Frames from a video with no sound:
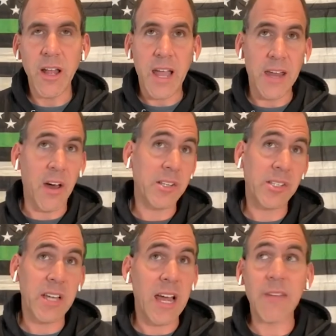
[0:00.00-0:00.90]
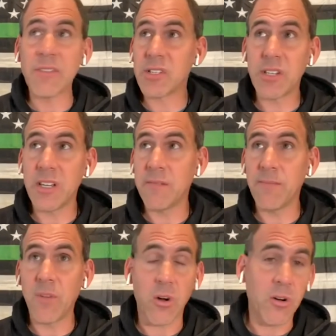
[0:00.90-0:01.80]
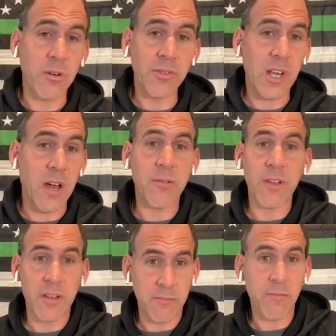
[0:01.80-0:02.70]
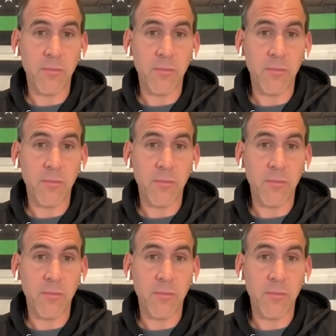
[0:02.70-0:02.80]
And honestly, I haven't seen herds other than,